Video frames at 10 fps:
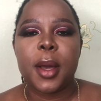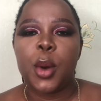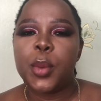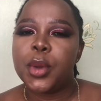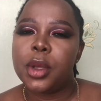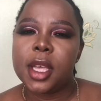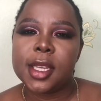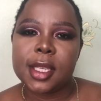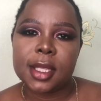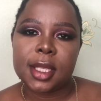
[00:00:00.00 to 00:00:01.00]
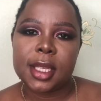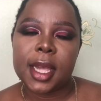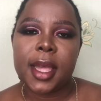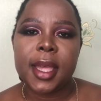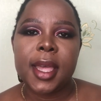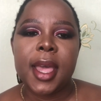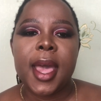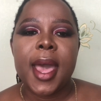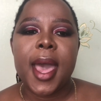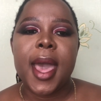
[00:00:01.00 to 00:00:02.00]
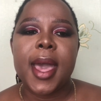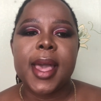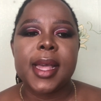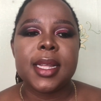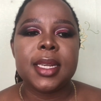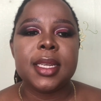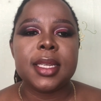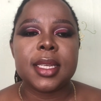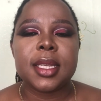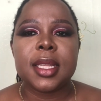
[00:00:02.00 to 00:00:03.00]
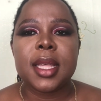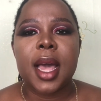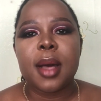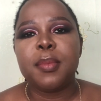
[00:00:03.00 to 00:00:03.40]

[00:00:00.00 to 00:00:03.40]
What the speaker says: I hope you're here to stay, and yeah,